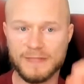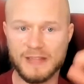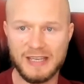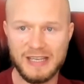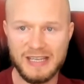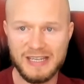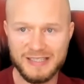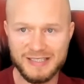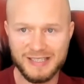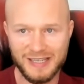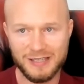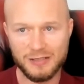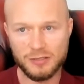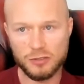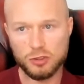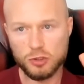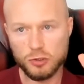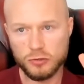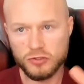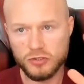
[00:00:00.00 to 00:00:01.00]
Eating
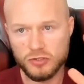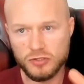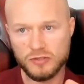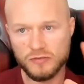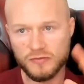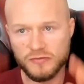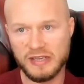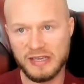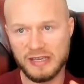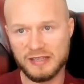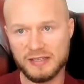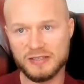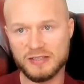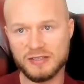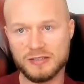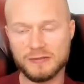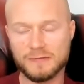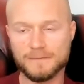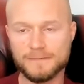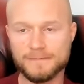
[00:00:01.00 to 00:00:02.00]
doesn't
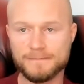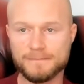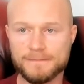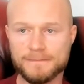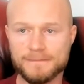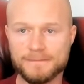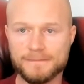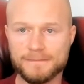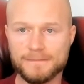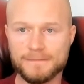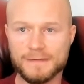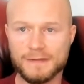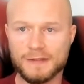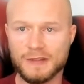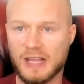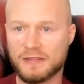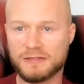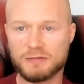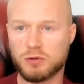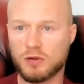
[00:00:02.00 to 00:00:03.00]
fix
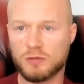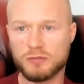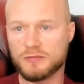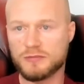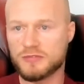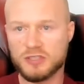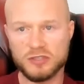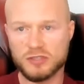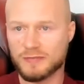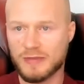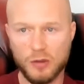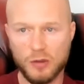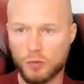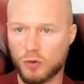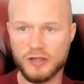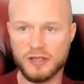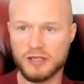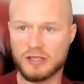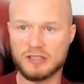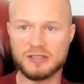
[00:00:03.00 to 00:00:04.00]
life's problems. It doesn't matter
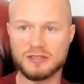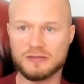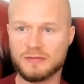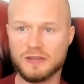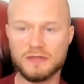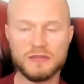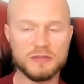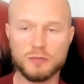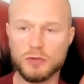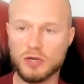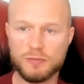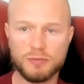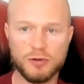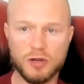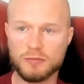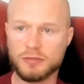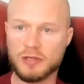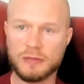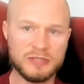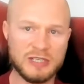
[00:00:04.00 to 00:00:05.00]
what it is. If it's money
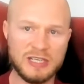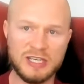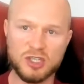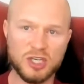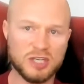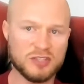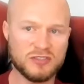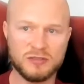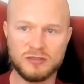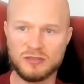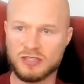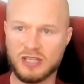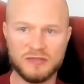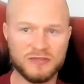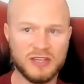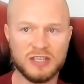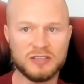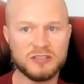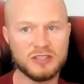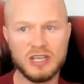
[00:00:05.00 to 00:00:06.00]
problems, he should said
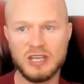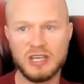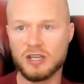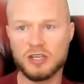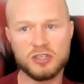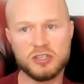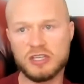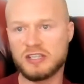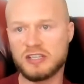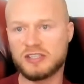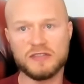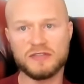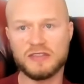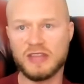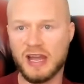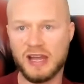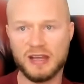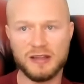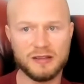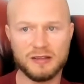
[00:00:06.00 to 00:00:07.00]
this, she said
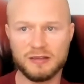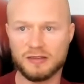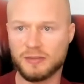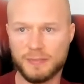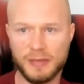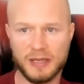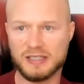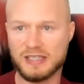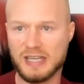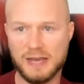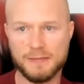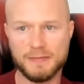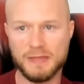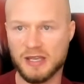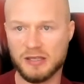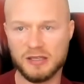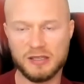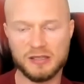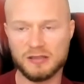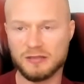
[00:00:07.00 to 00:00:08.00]
that, the
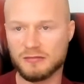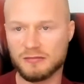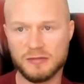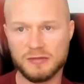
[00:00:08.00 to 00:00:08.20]
pandemic,